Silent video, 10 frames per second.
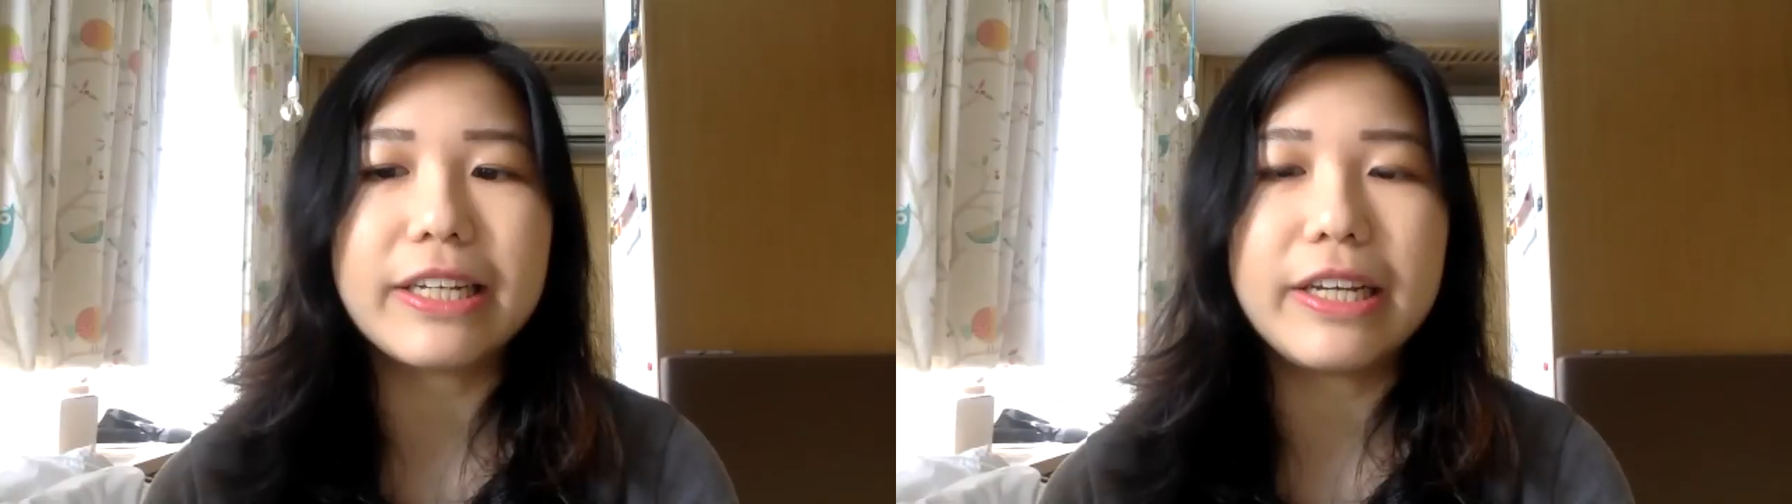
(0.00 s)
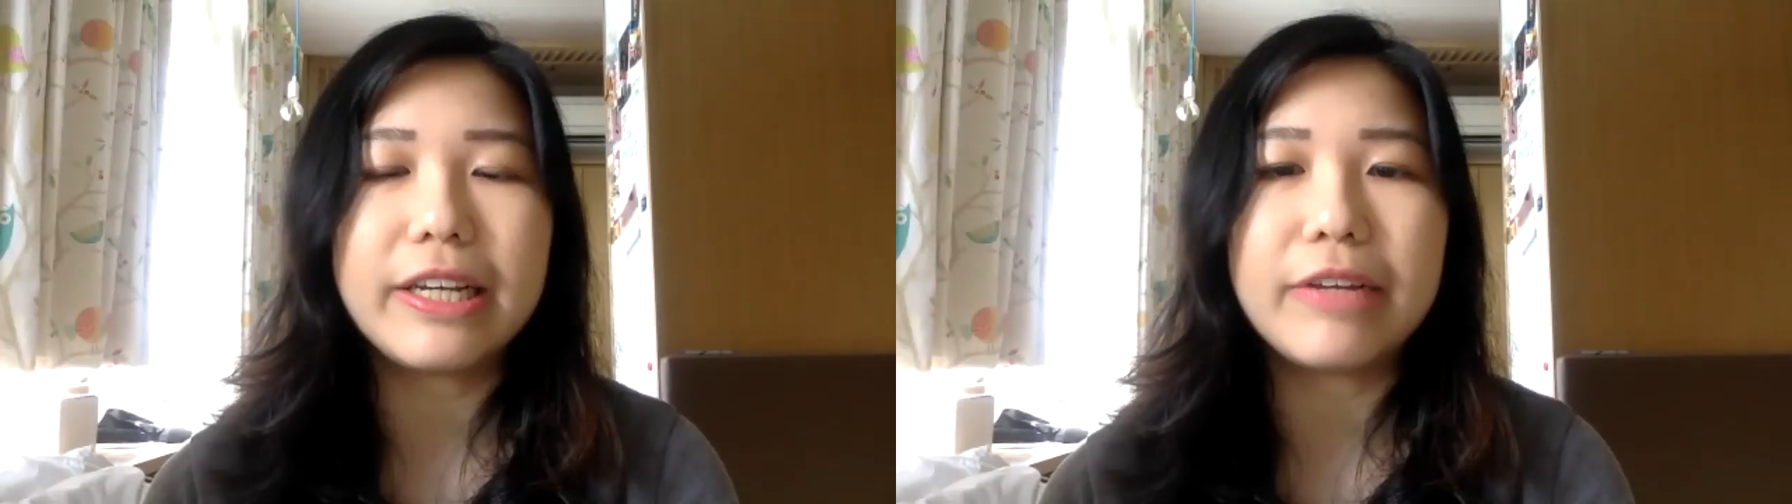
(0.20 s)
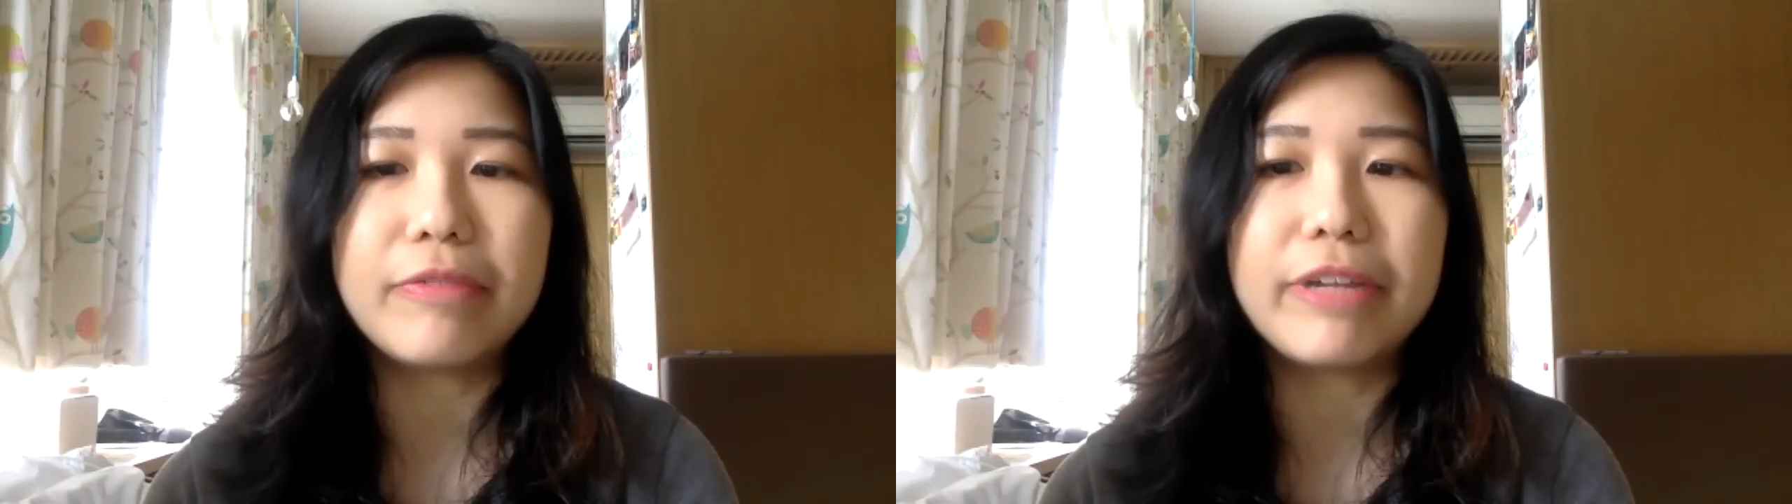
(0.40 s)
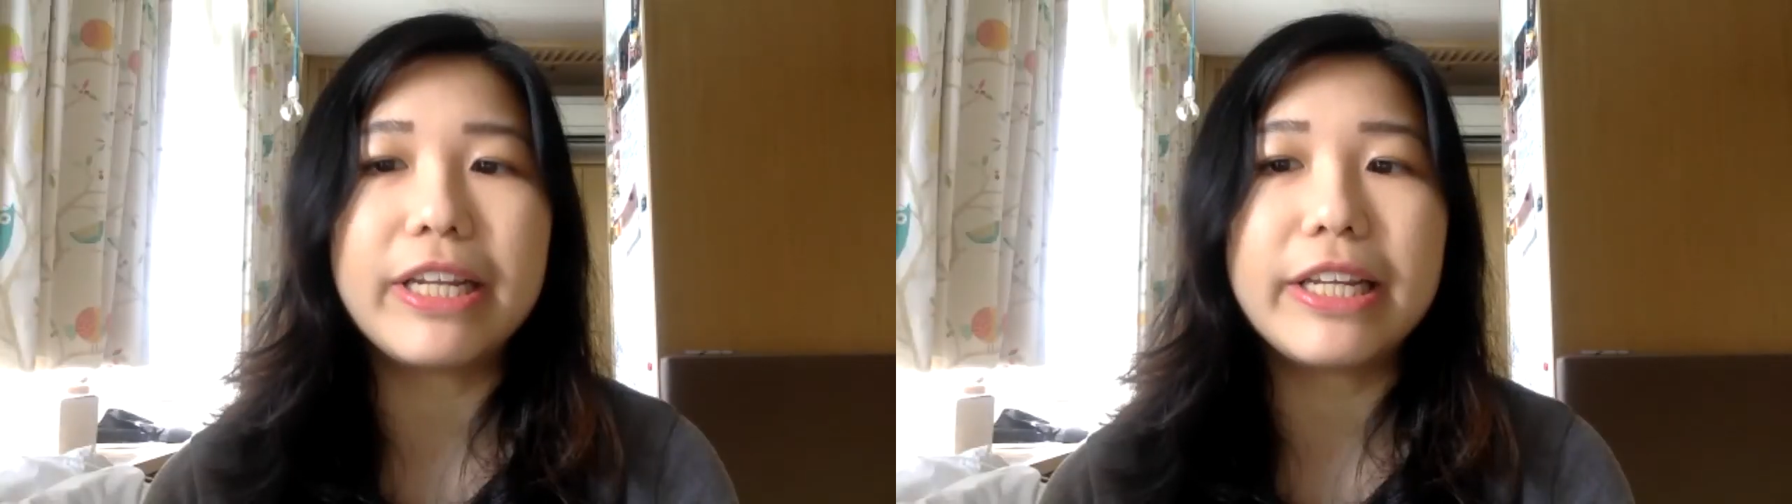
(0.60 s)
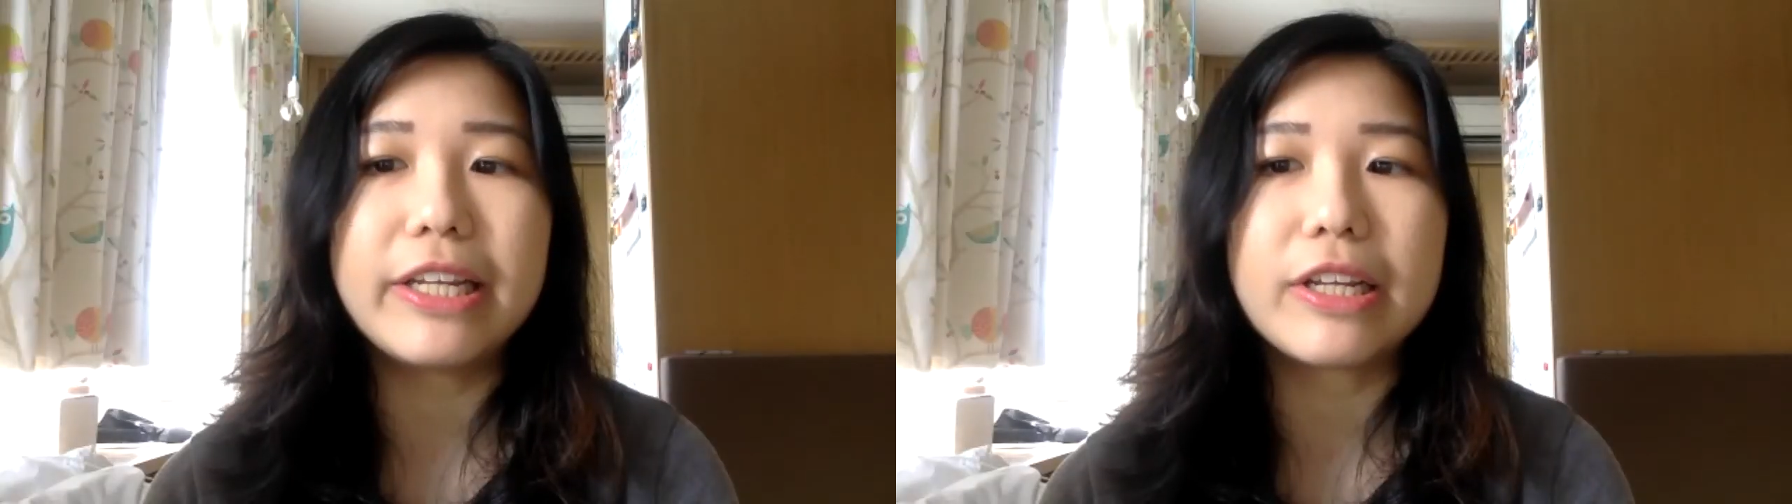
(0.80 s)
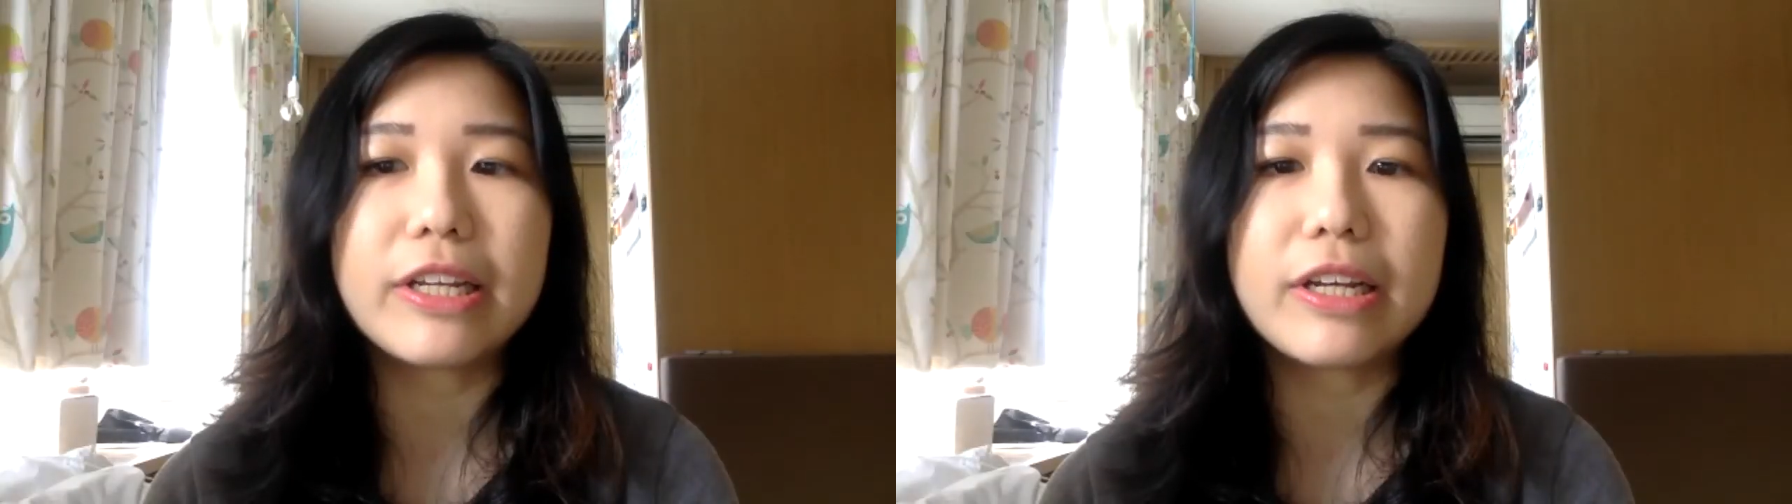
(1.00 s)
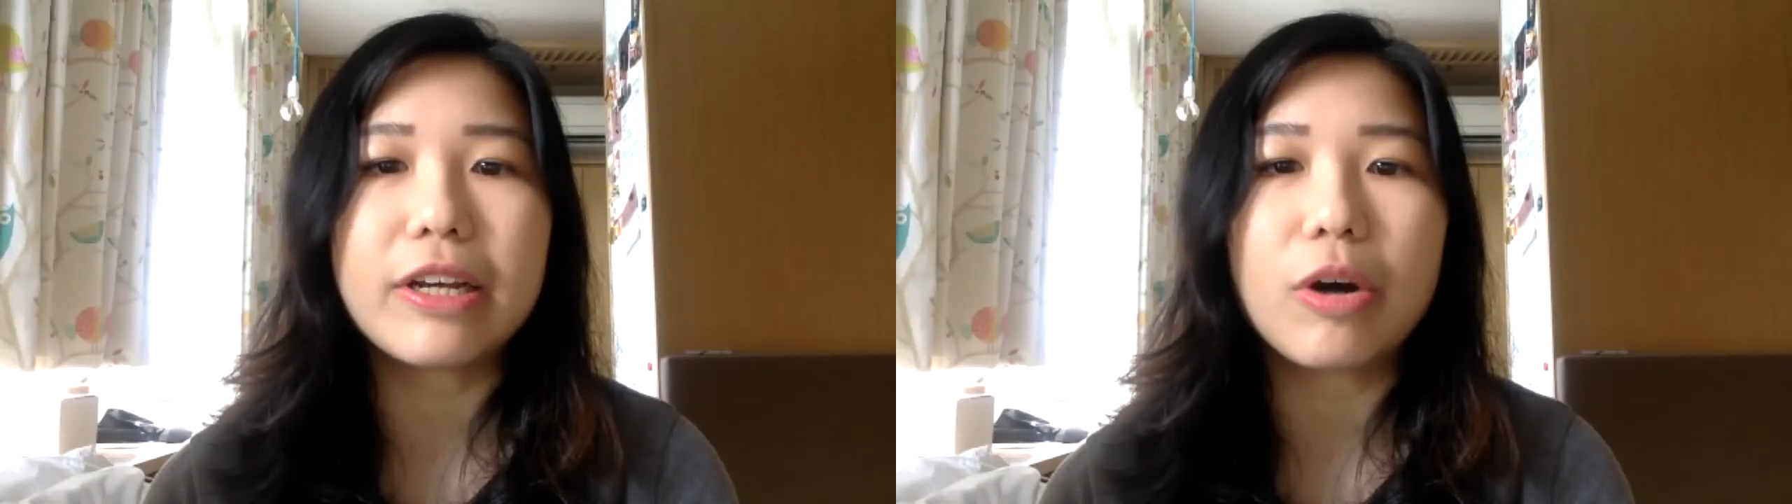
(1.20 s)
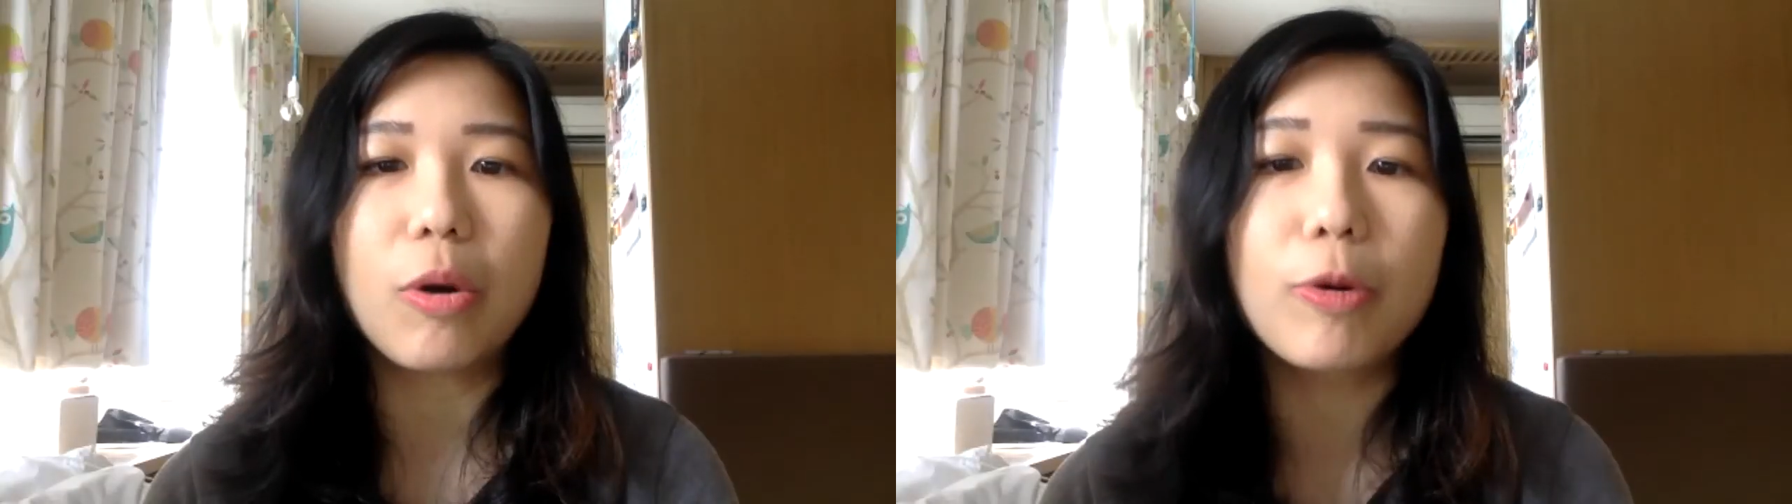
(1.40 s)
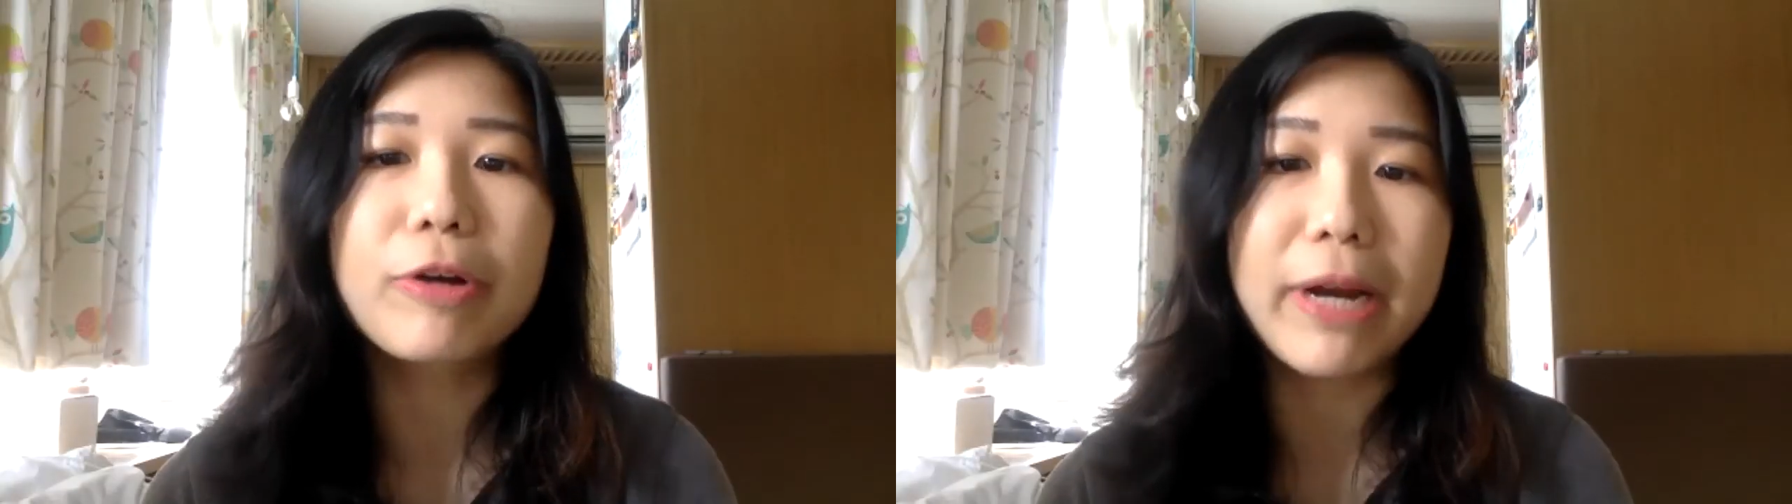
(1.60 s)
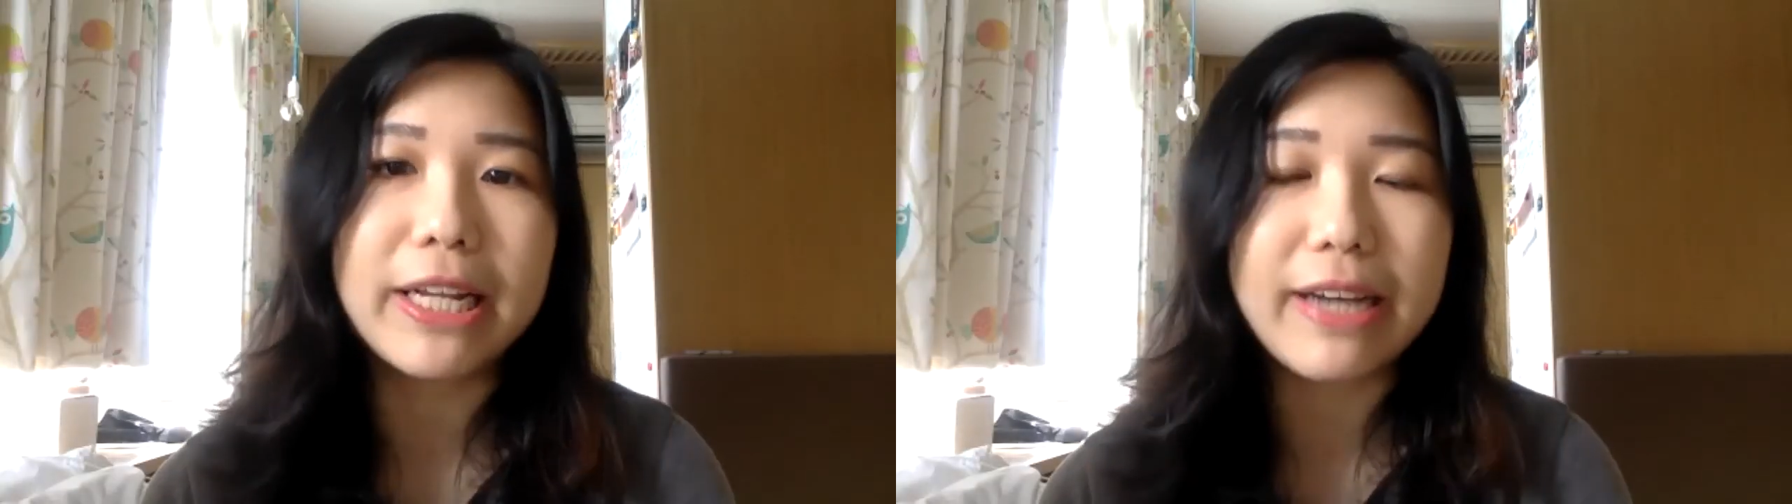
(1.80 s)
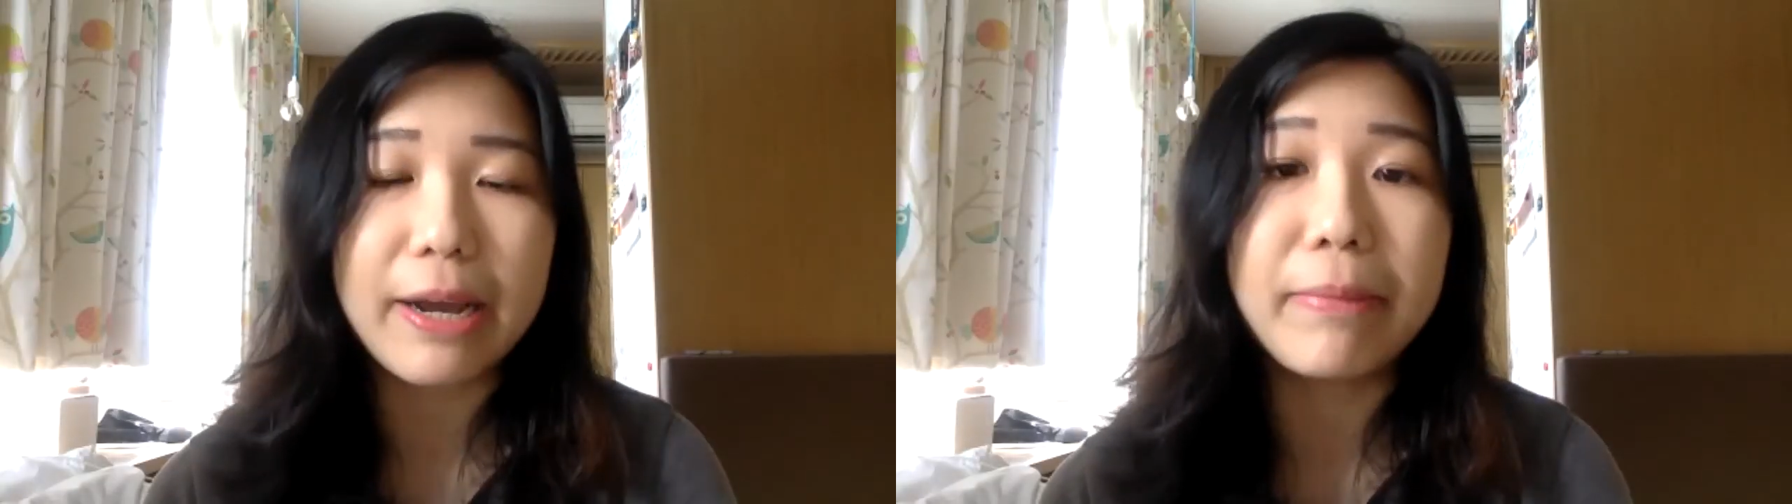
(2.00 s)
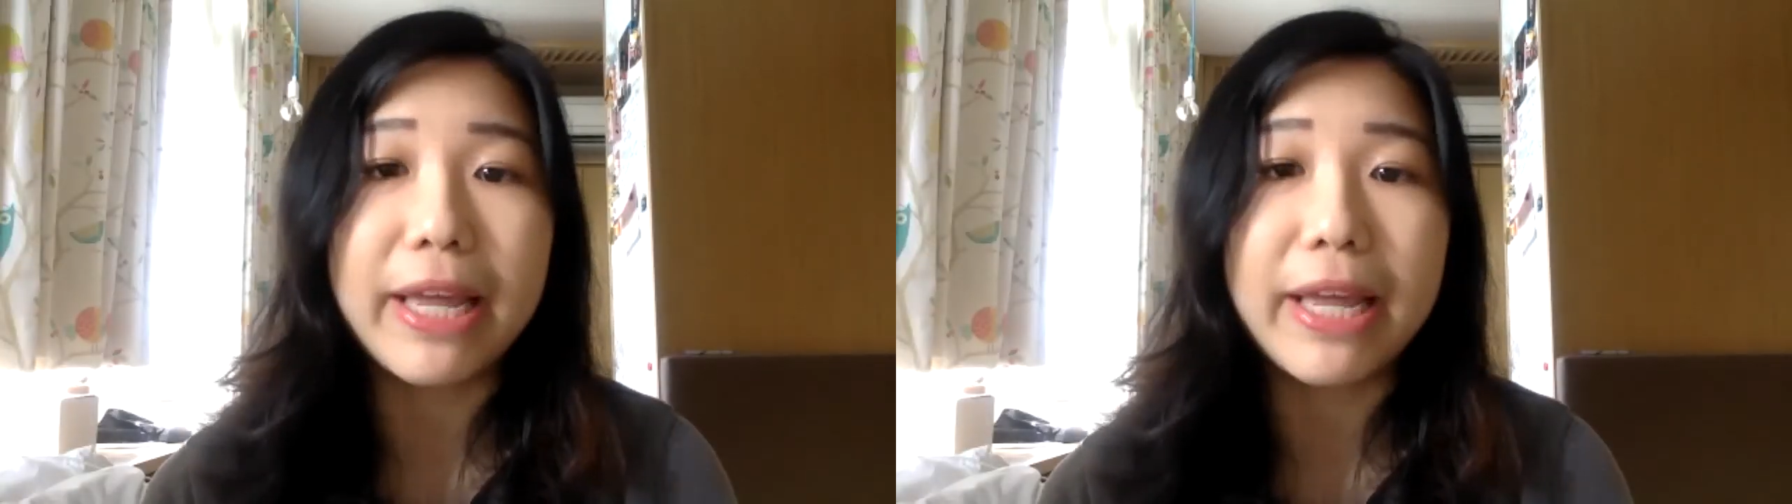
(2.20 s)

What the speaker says: it really honed my time